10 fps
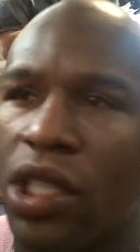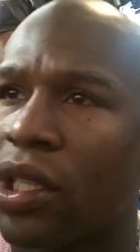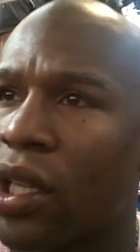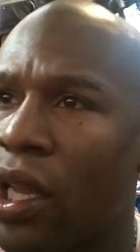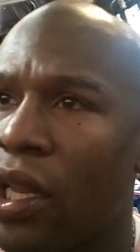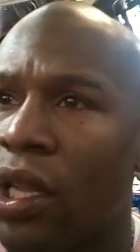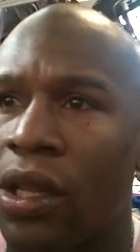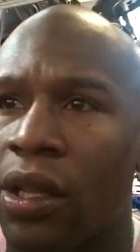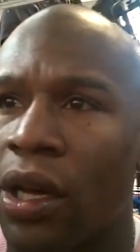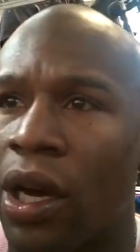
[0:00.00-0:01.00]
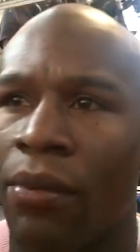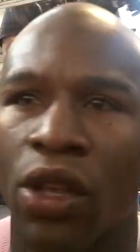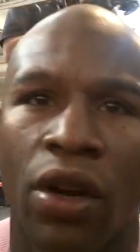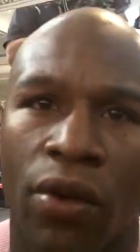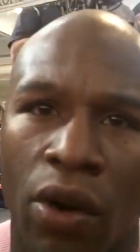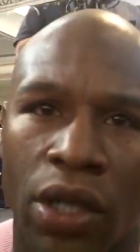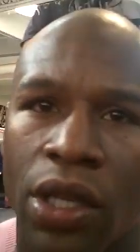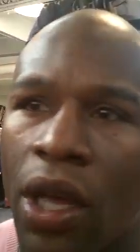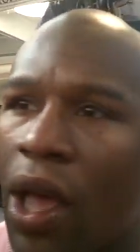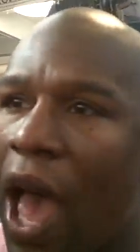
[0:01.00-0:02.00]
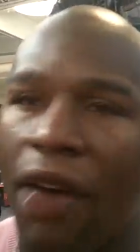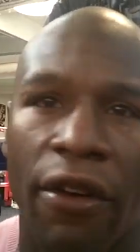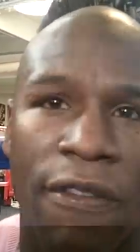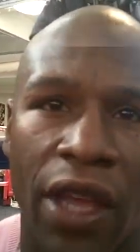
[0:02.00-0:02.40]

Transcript: She's a lady. You know, of course, I have a